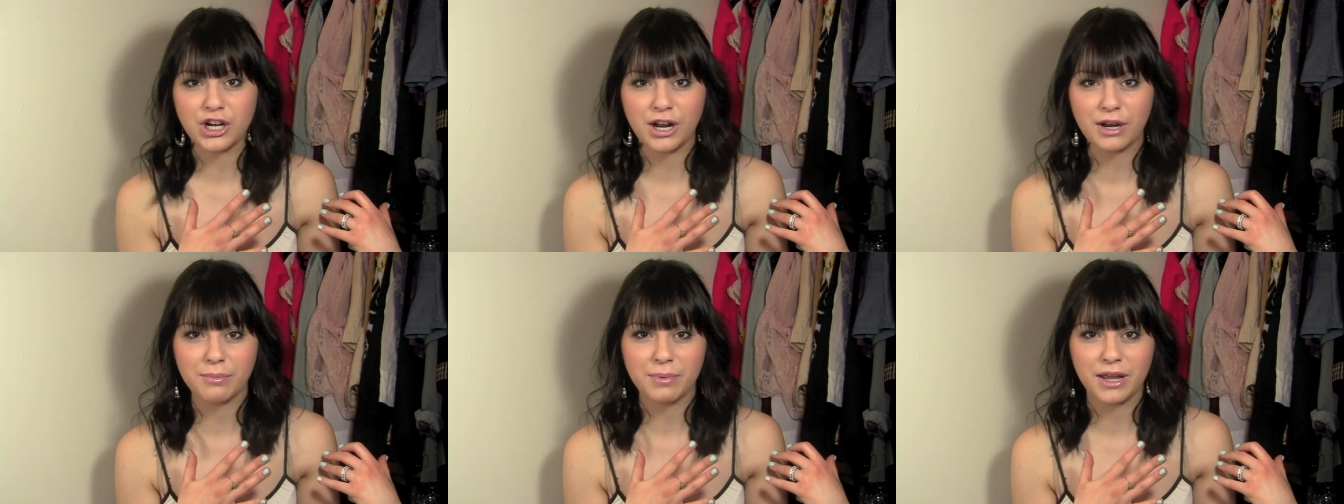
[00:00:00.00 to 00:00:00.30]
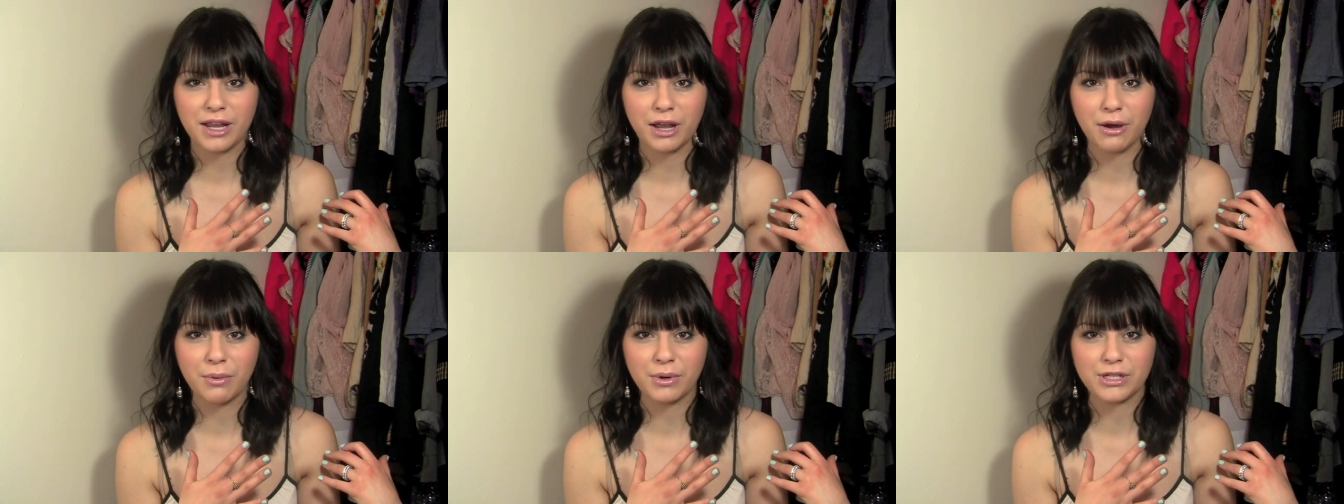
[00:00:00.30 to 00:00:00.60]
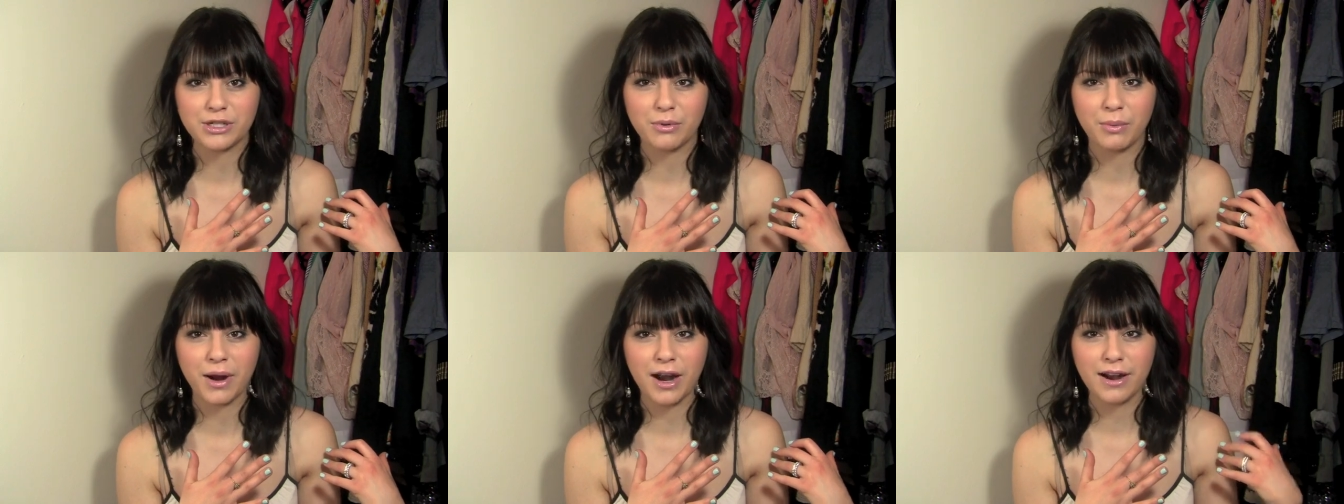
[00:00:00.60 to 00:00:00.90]
trying to pick out
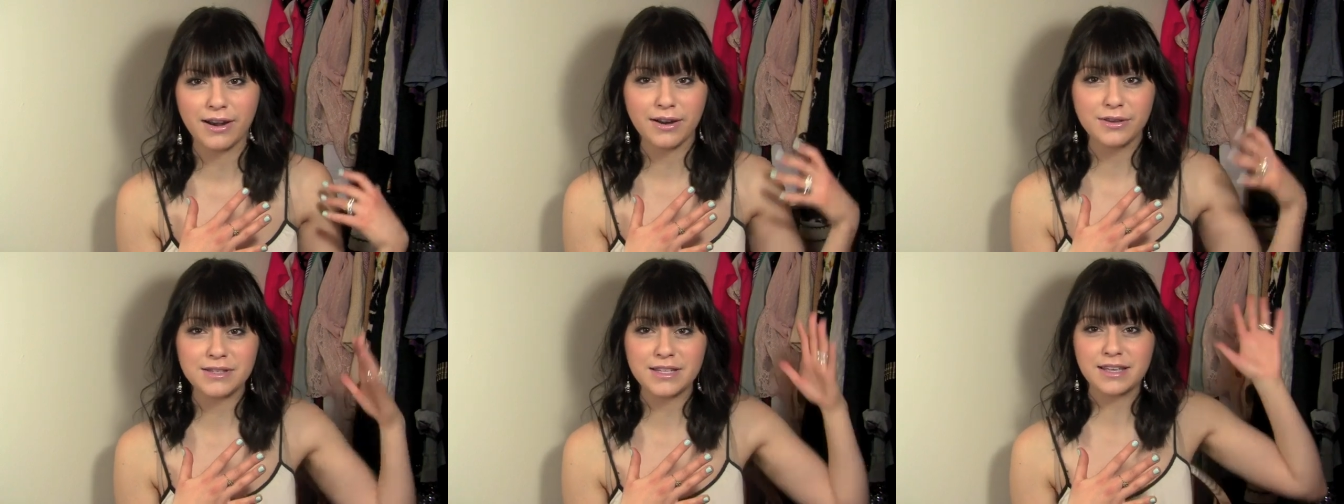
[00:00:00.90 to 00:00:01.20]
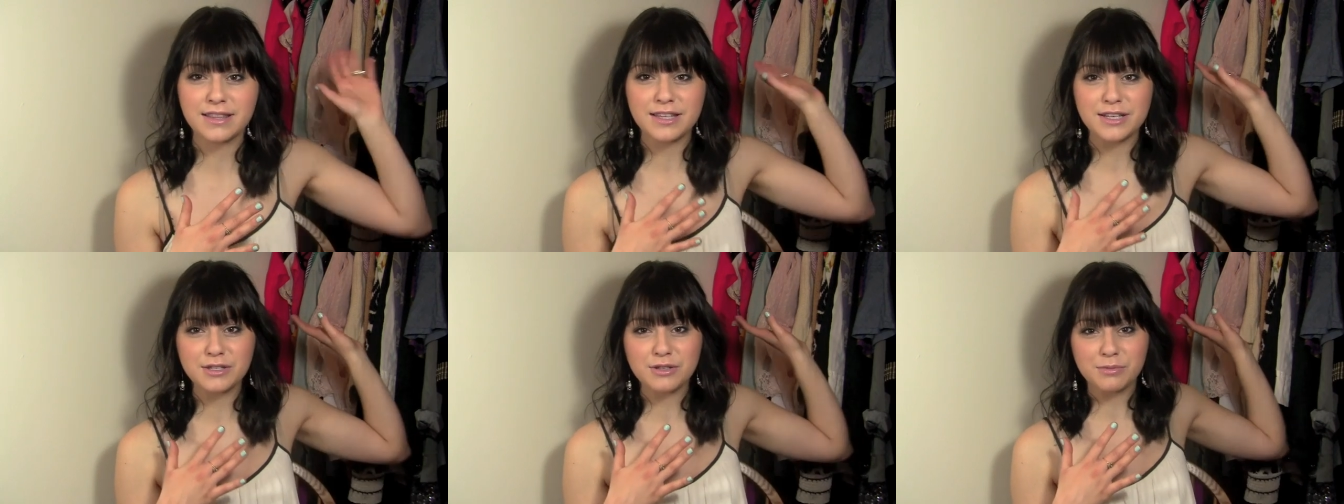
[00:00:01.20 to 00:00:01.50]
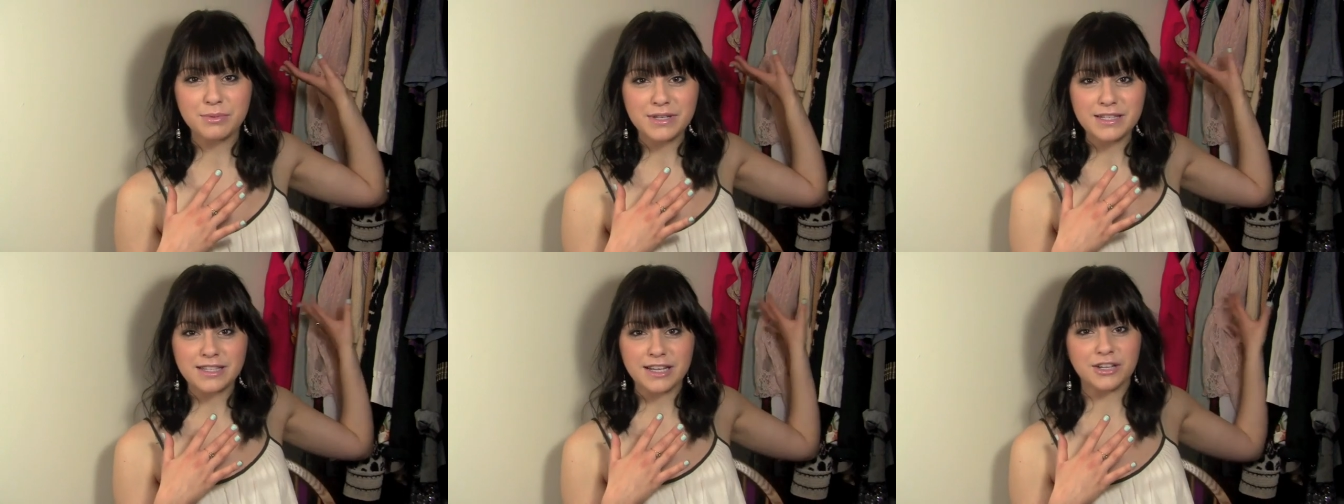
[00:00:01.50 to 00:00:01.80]
what to wear, and I was like, this
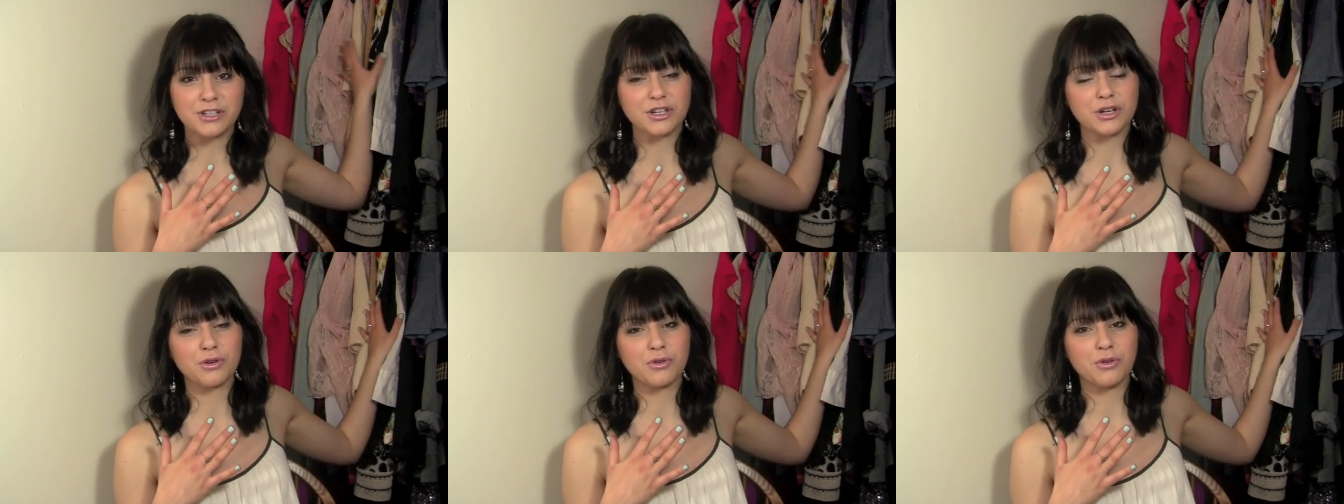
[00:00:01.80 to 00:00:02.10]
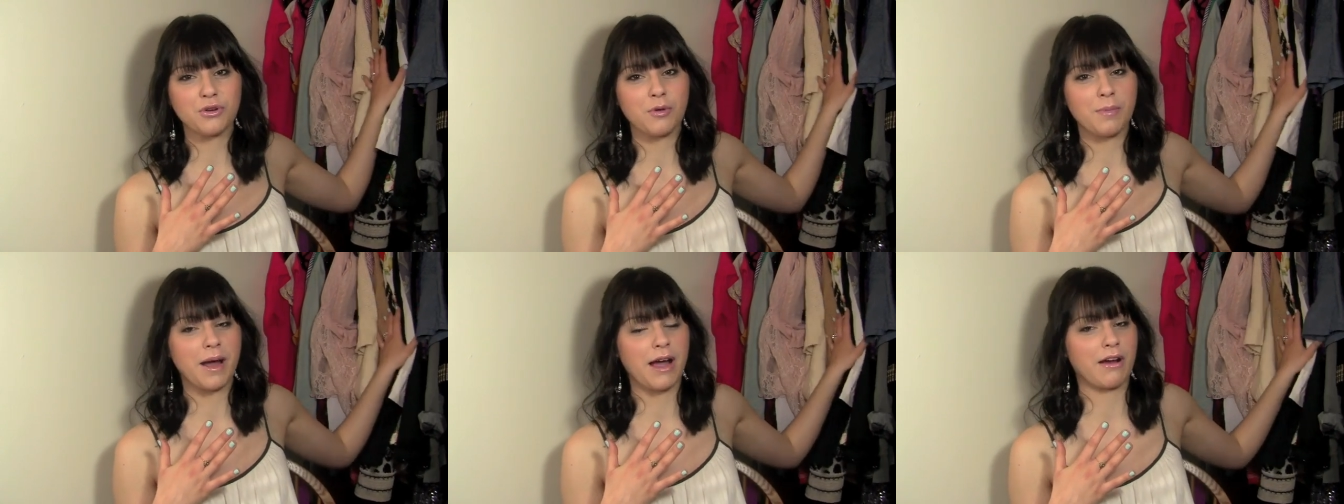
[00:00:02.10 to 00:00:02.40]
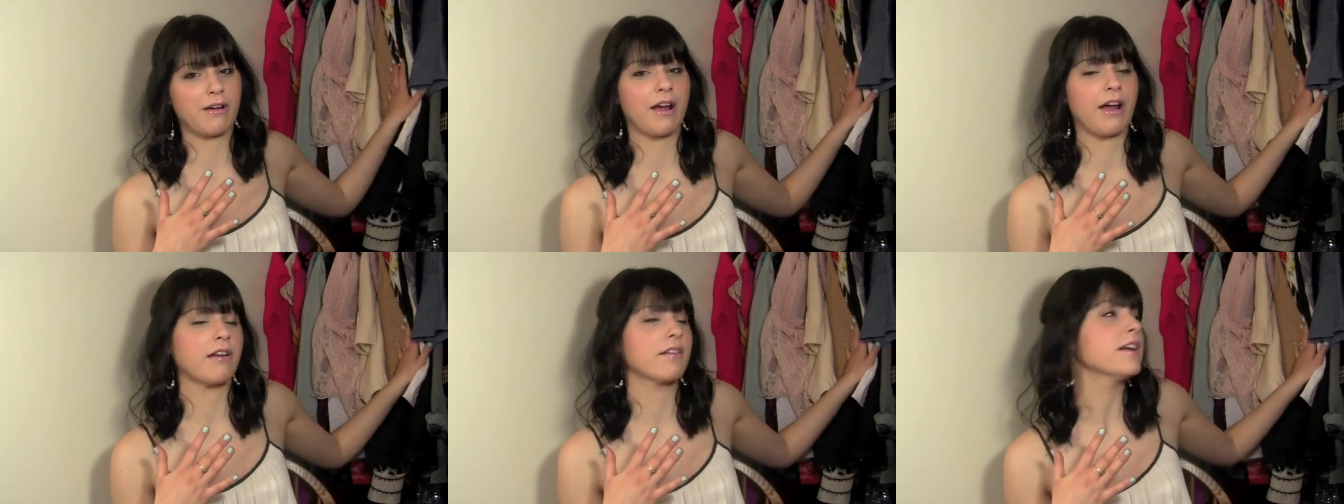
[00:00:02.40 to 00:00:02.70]
would be such a cool
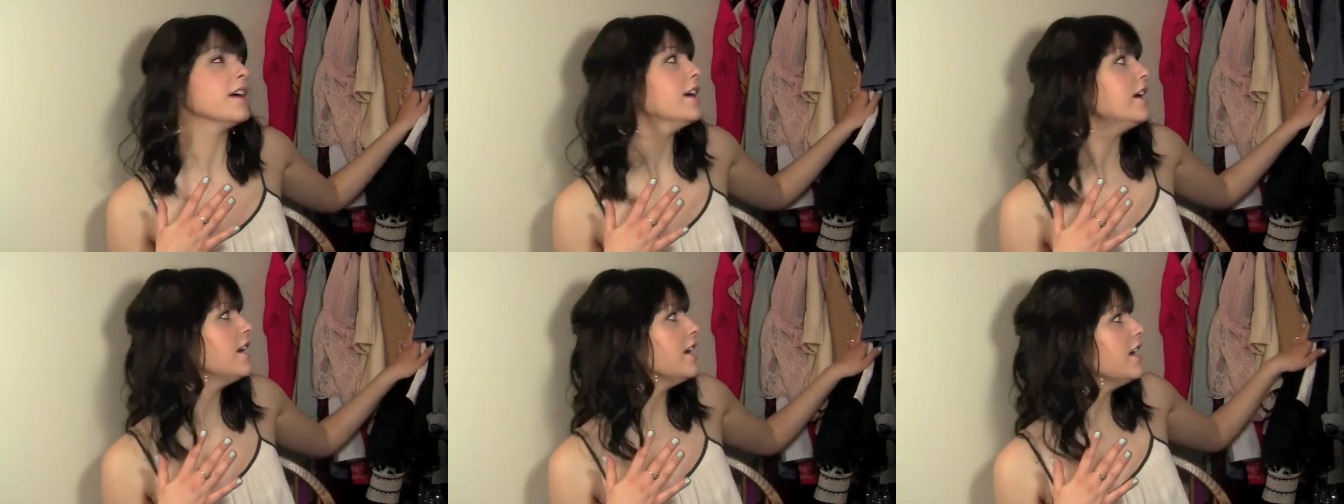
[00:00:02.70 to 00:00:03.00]
background.